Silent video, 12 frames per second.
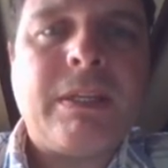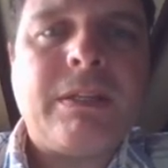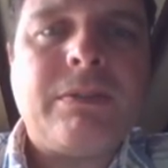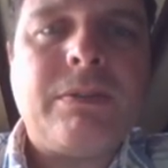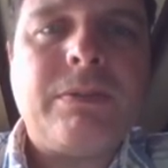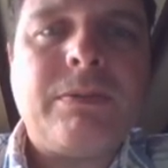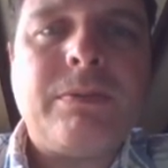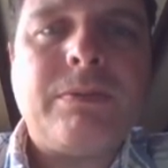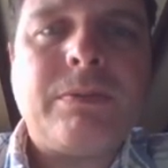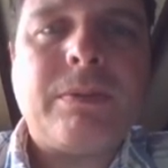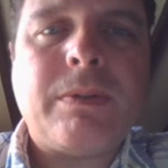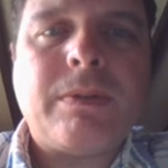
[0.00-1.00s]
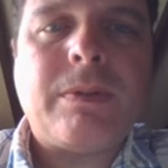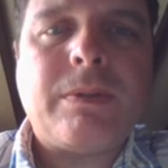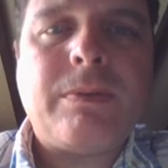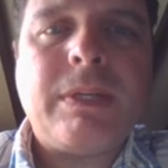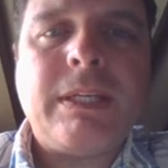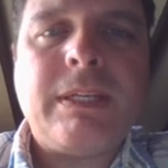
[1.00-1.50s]
2,
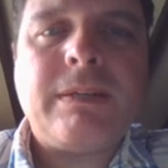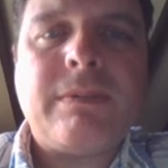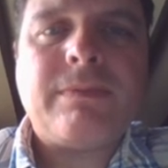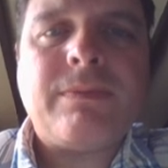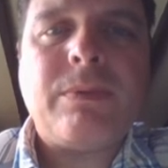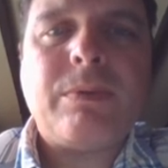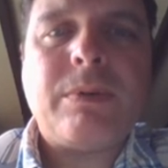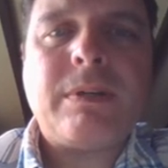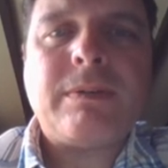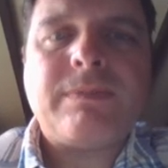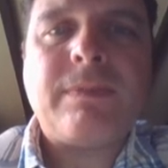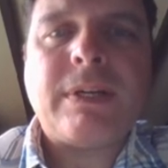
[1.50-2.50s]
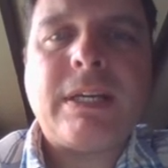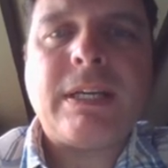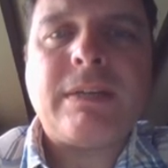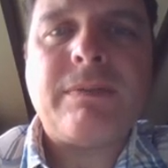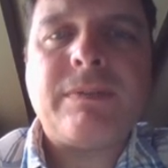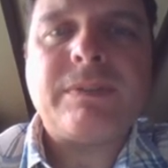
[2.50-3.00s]
3, 4,
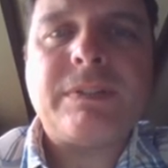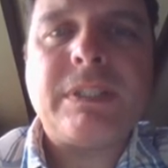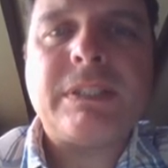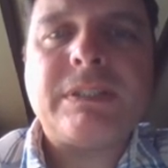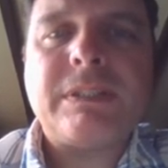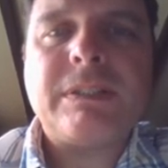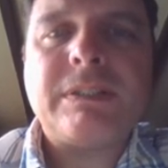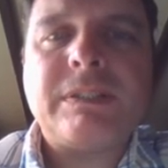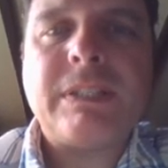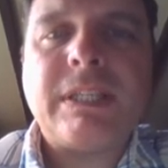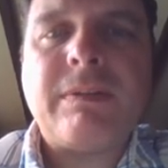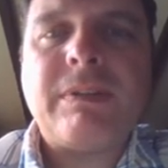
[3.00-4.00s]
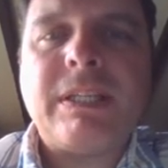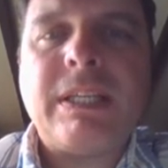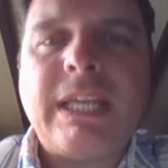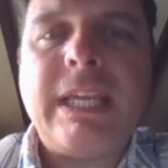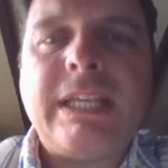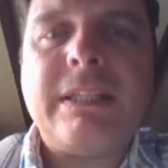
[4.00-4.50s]
5, 6, 7,
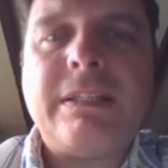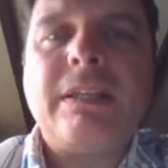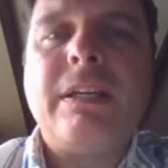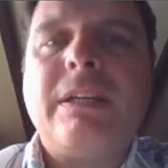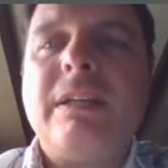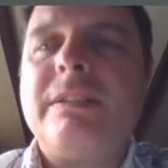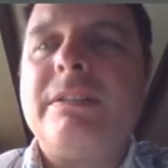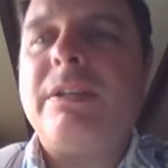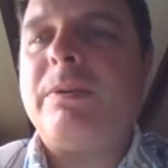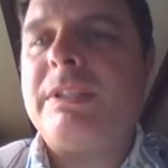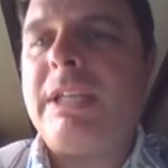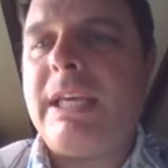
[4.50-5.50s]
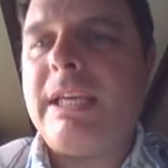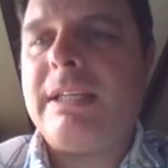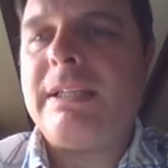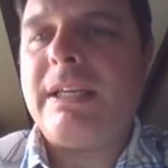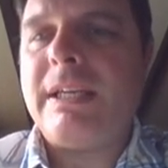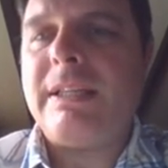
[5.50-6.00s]
8. So it's
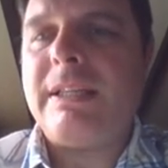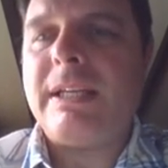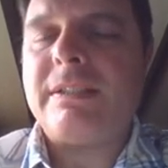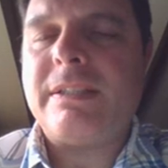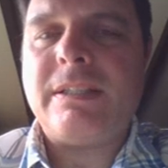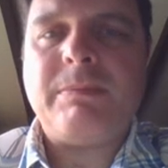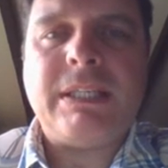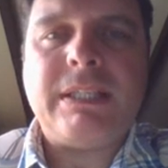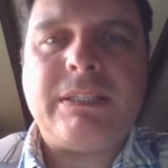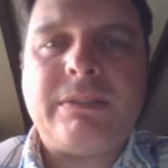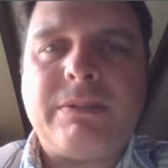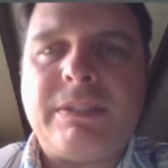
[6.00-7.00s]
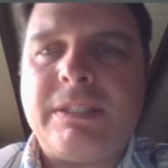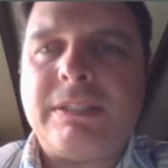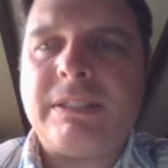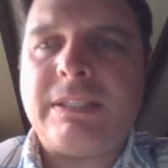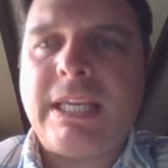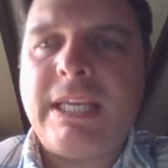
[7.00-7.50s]
8. And that's going to be, so
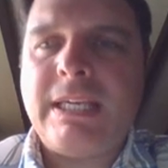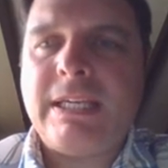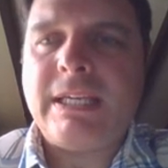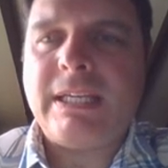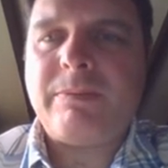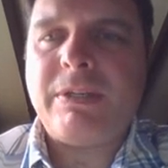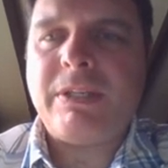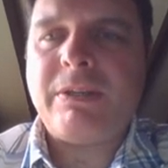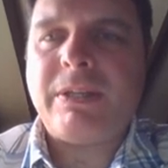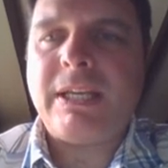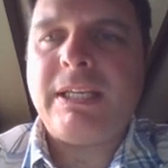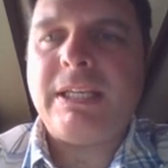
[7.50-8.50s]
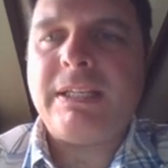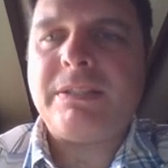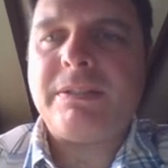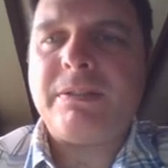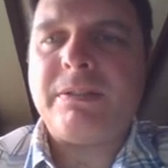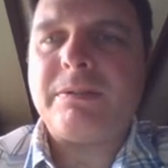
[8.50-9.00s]
since it's 8, and we know that each
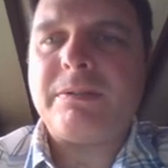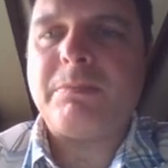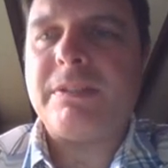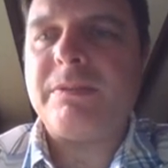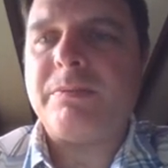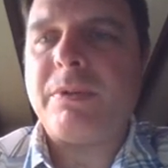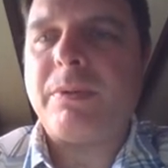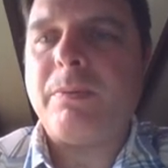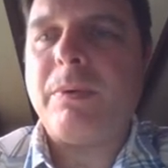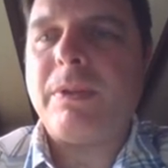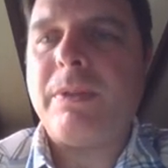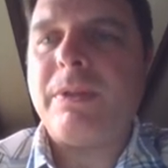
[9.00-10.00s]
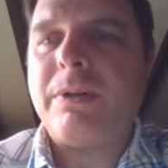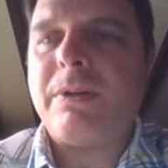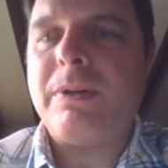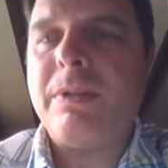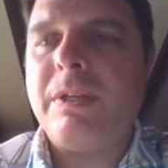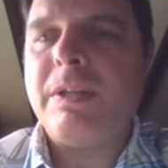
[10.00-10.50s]
of those blocks is worth
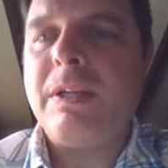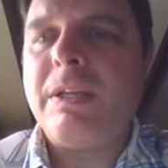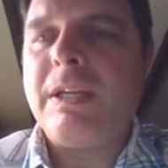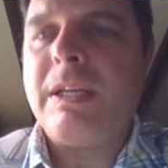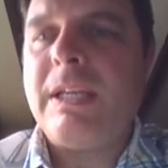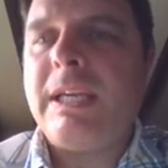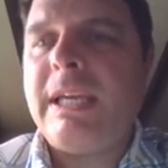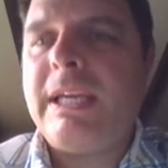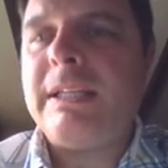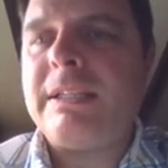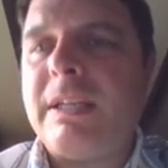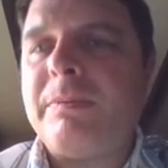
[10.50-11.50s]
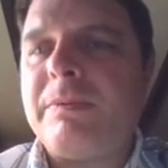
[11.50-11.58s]
1/3, 8 times